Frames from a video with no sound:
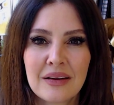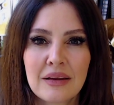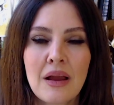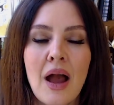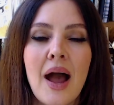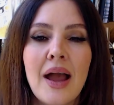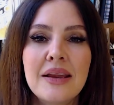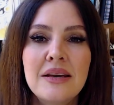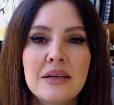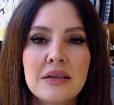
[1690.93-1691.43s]

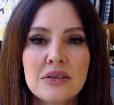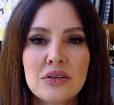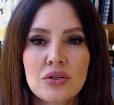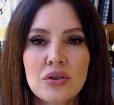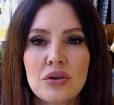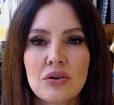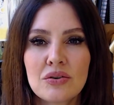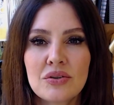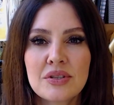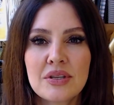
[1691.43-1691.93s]
Kindness
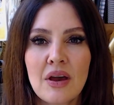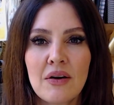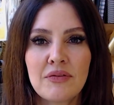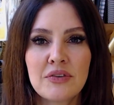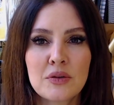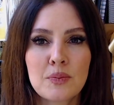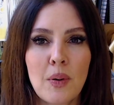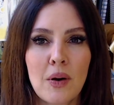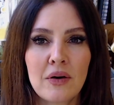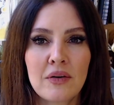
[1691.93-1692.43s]
to yourself
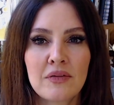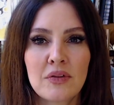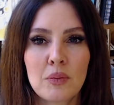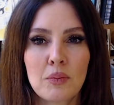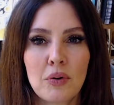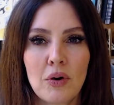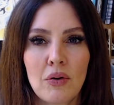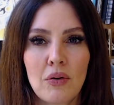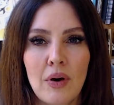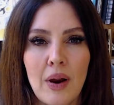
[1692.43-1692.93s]
is part of the
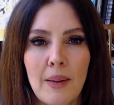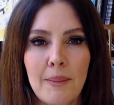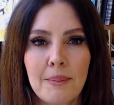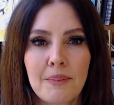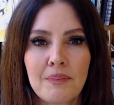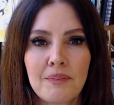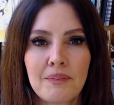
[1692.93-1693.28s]
program.